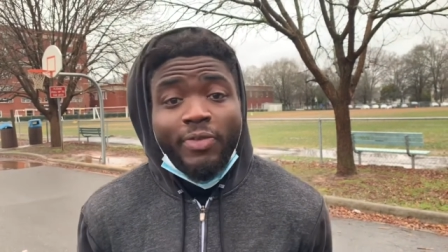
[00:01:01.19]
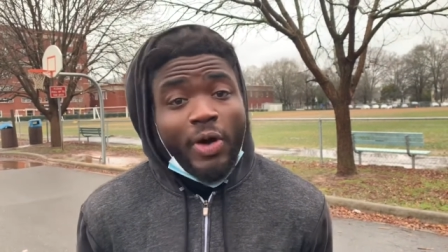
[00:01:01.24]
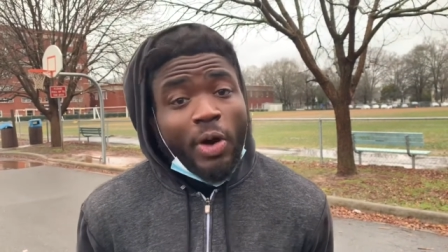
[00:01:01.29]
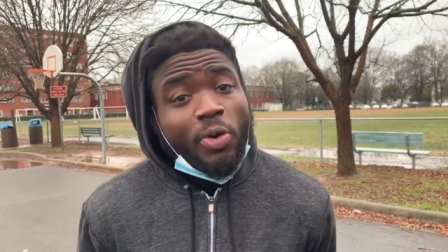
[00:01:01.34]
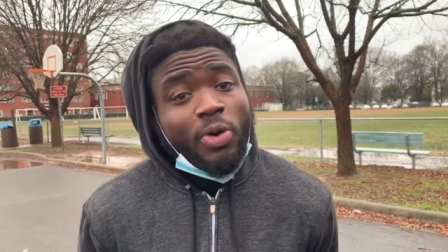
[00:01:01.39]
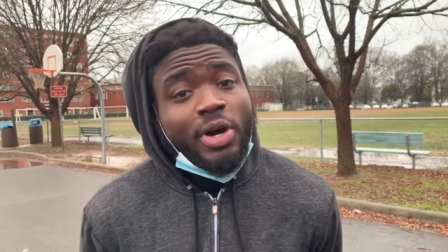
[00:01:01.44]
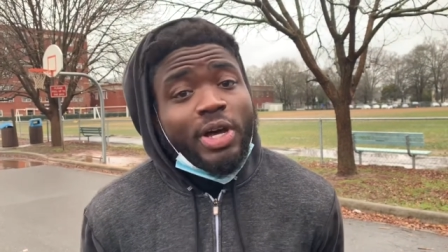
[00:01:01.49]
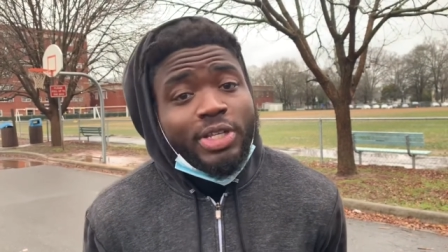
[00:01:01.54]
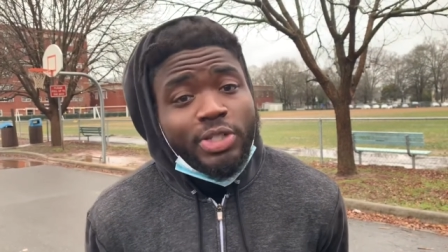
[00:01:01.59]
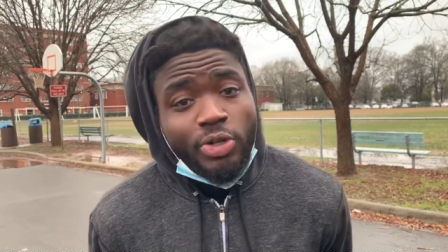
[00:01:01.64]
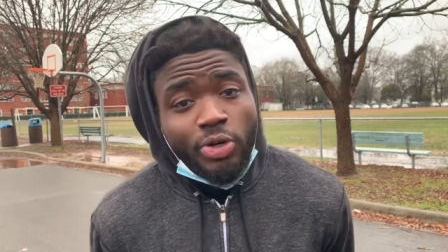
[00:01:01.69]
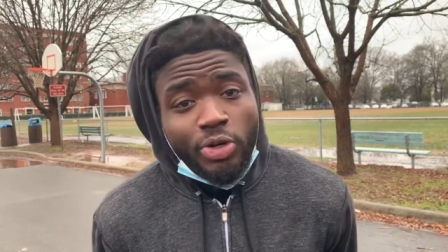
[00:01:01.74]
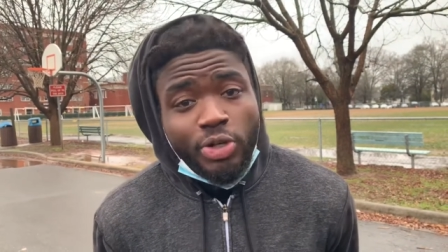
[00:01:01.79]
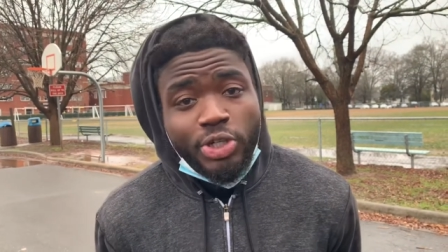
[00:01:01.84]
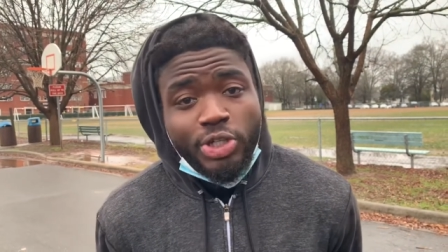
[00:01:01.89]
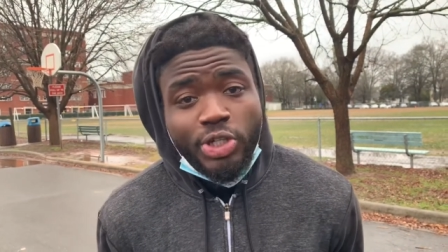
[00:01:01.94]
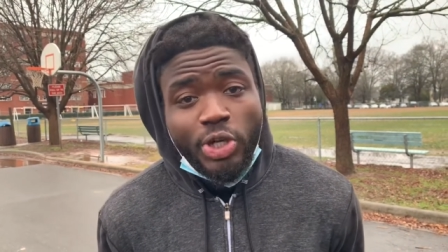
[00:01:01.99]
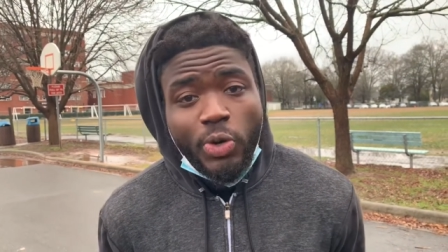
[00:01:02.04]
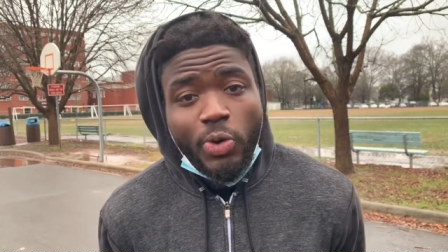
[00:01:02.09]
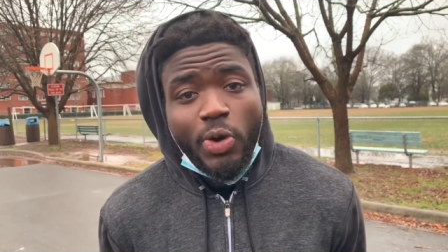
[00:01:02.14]
I was going to
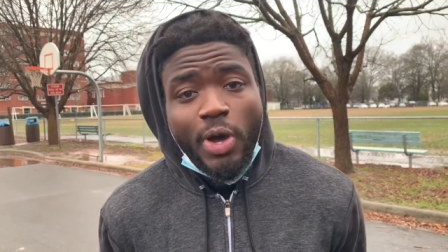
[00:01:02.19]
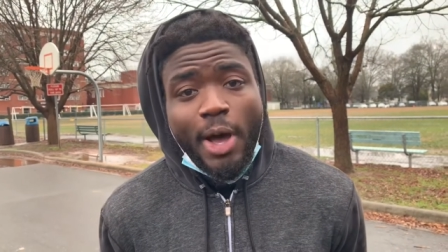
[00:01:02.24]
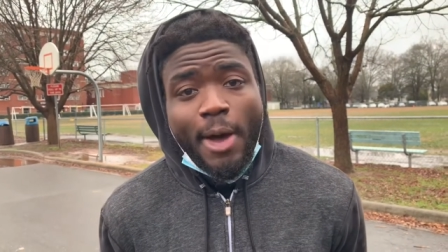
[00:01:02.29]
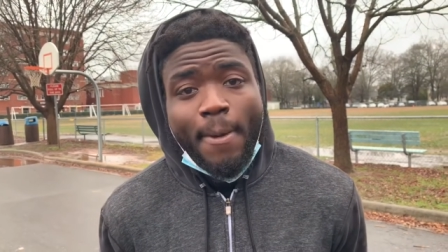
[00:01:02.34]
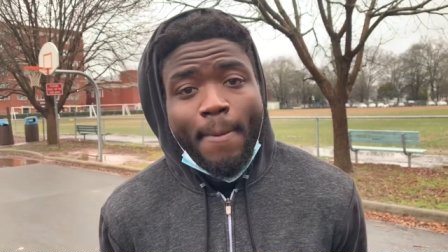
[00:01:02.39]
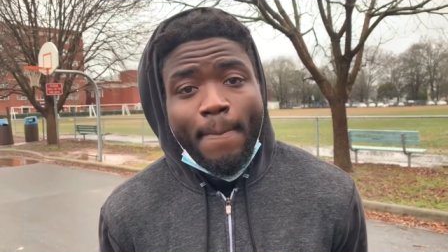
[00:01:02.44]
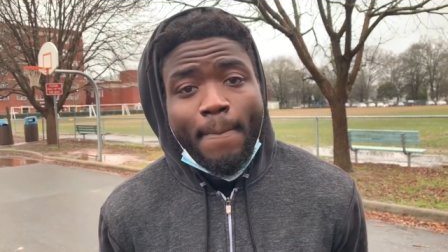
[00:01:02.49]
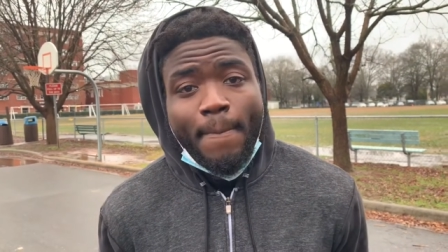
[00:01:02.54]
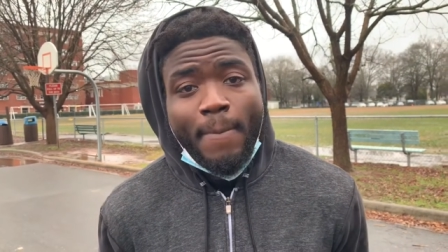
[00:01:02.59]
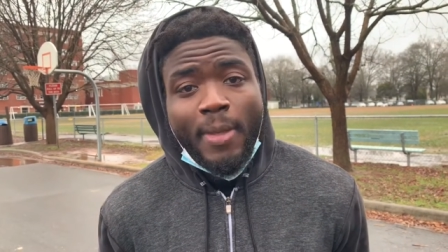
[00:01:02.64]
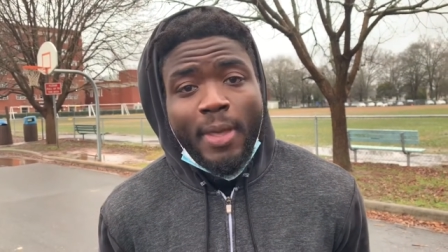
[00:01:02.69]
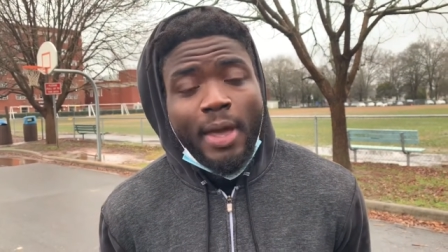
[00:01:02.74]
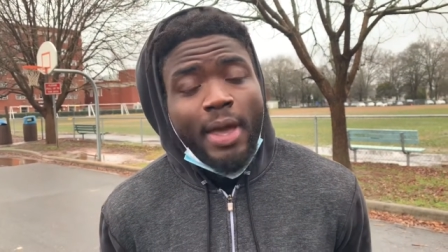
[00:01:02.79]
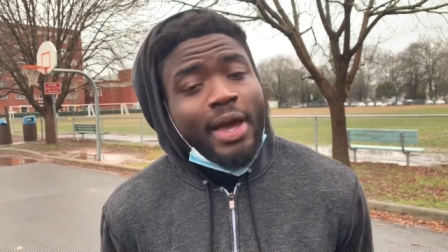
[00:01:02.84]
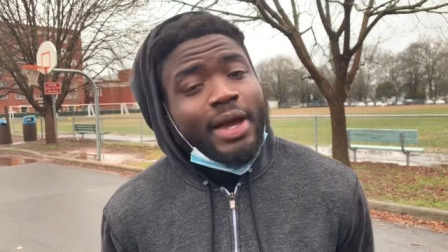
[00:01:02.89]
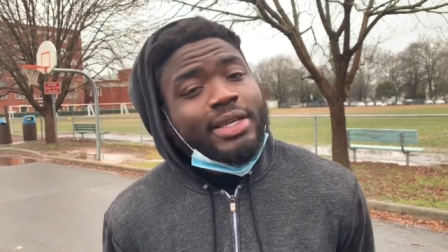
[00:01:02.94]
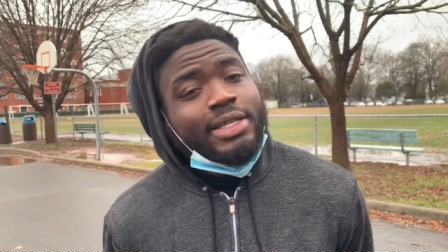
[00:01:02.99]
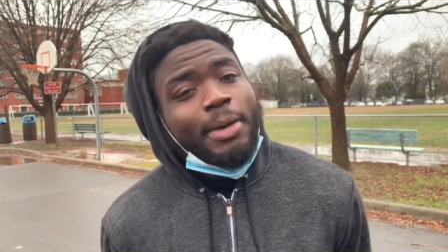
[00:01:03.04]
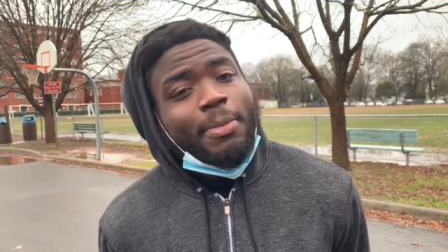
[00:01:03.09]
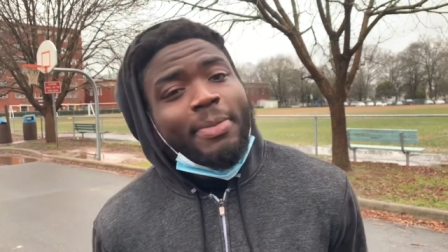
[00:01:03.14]
show up
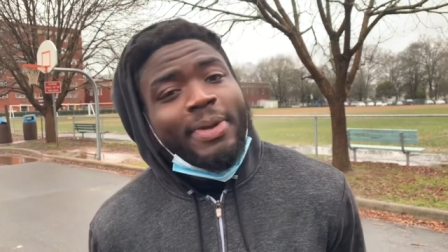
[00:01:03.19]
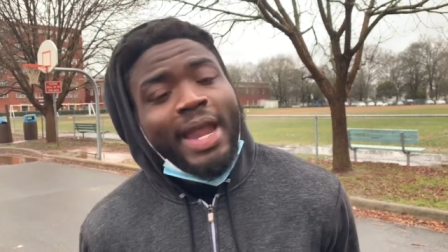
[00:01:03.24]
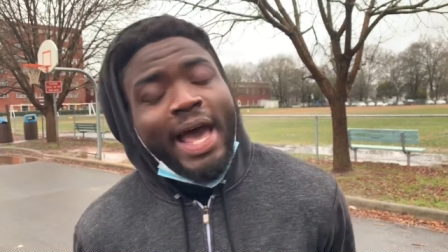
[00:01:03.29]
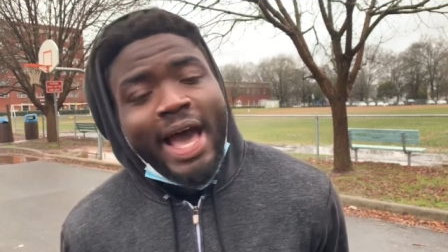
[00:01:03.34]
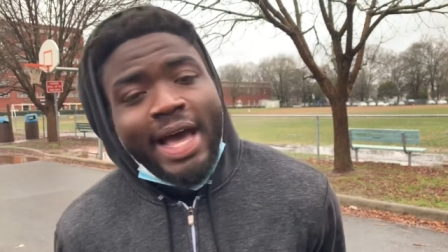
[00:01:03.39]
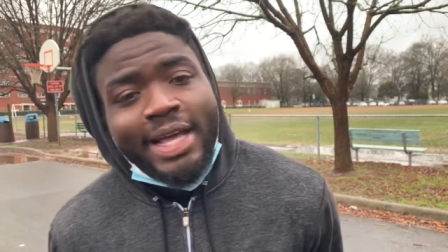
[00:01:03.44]
because I'm not